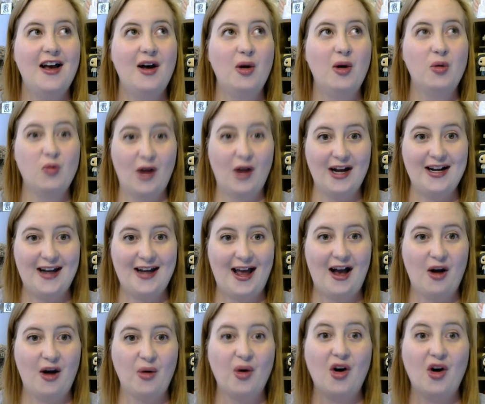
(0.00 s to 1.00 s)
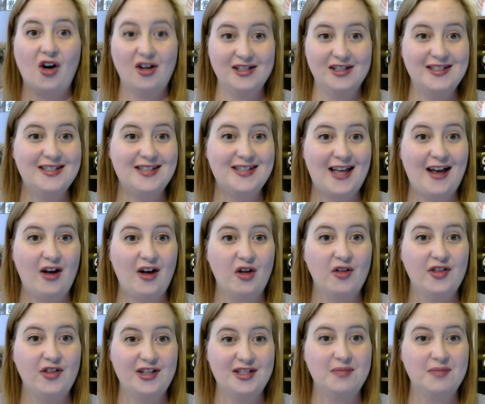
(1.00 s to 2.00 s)
right now on sale
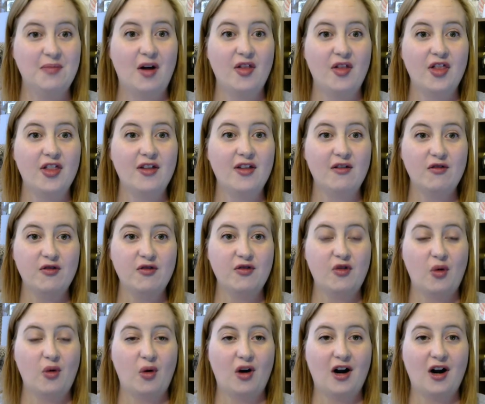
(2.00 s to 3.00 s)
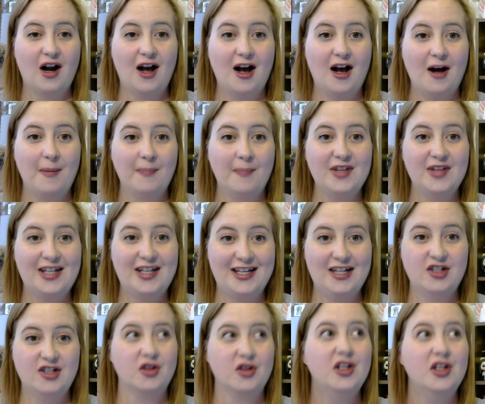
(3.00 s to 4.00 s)
this month for um, the
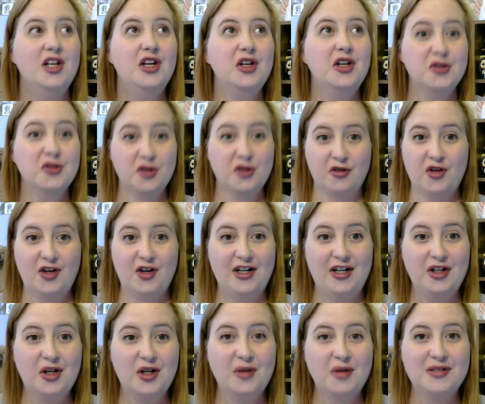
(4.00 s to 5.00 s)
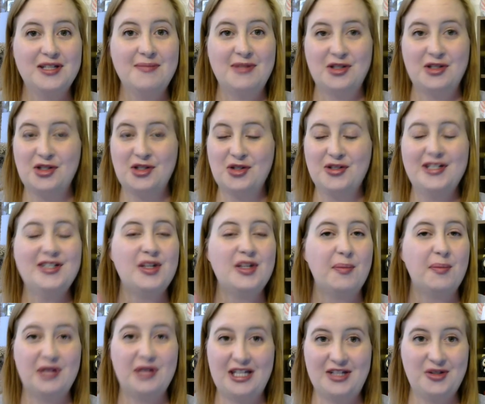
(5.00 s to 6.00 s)
Kindle. So if you're into cozy mysteries,
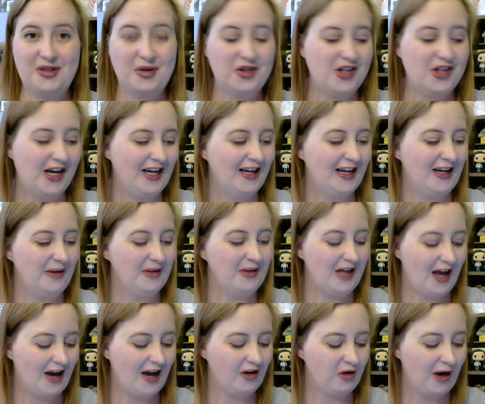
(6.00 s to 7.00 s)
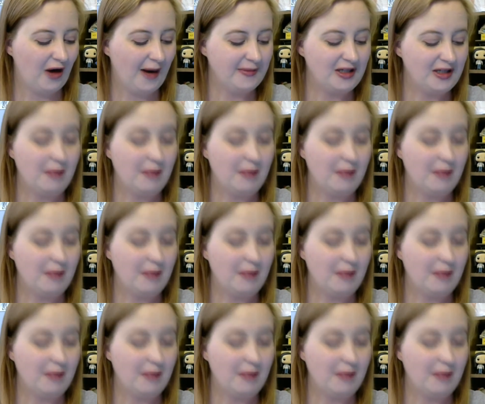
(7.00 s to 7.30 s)
please go check it out. I grabbed a